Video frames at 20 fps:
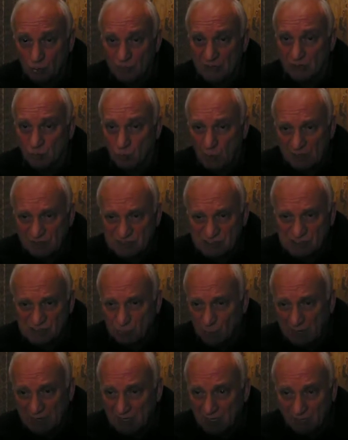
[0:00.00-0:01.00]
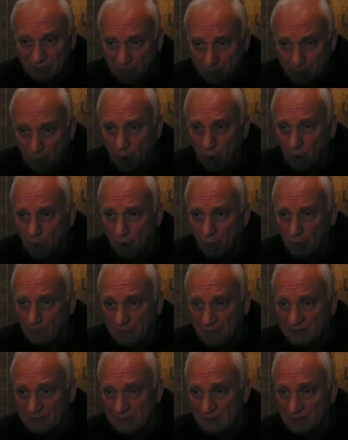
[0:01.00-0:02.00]
with one swing of a paw,
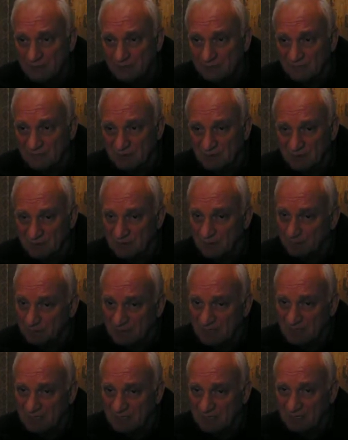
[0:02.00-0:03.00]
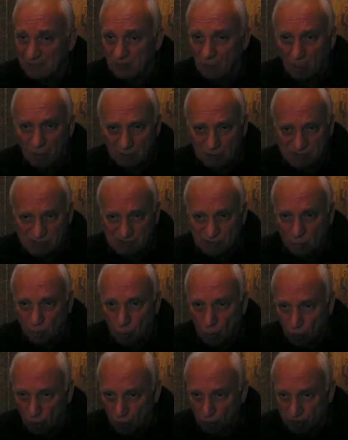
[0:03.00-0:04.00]
but the bee can
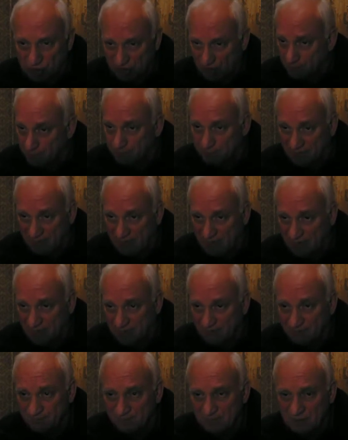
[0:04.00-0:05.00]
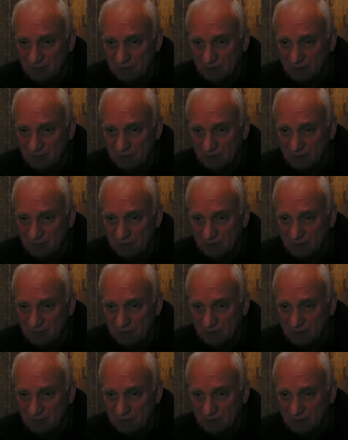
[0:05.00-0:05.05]
also hurt him back.